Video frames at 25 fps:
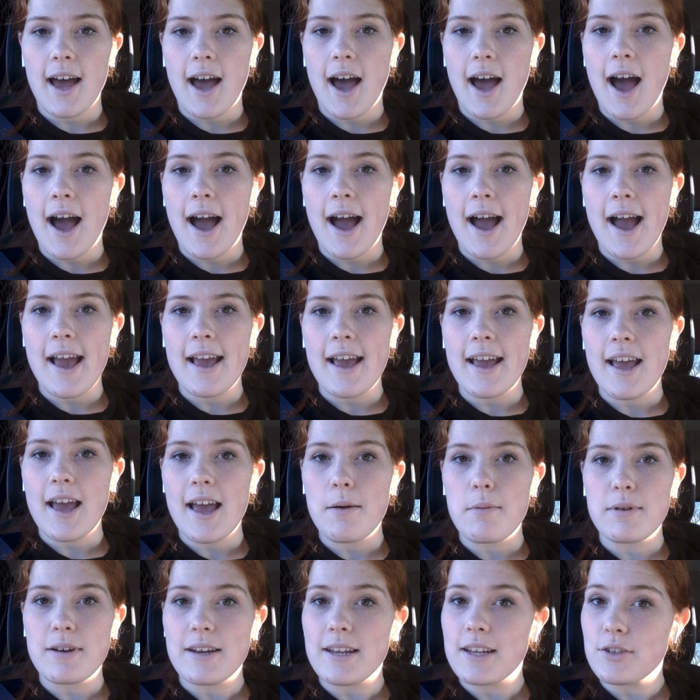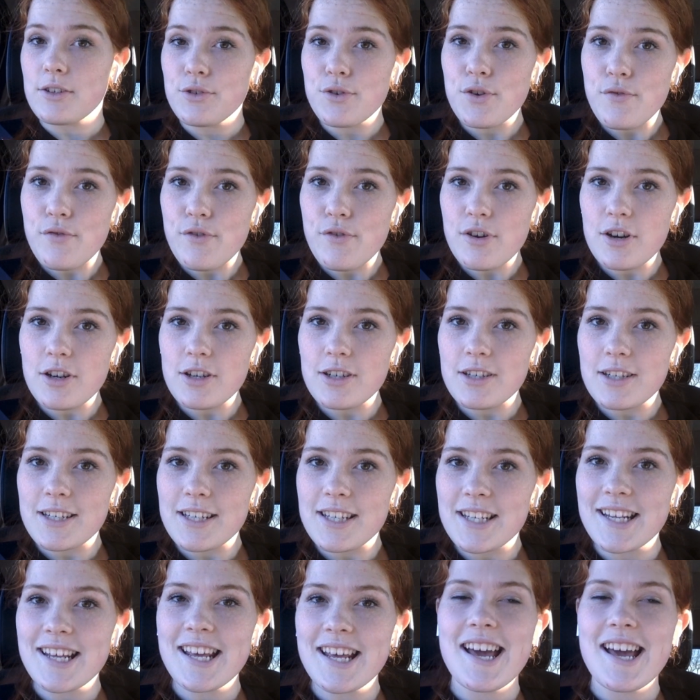I am an introvert.